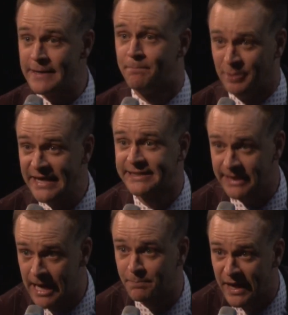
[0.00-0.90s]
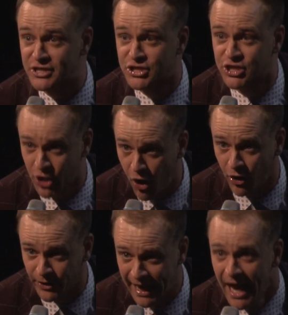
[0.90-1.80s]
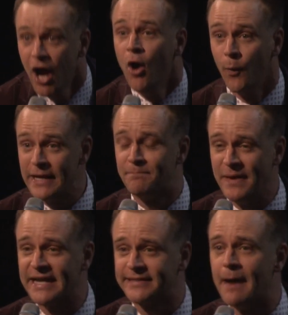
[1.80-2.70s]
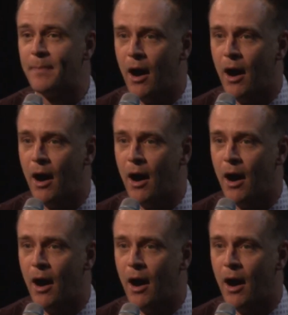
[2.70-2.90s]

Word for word: picked up a sword, we picked up a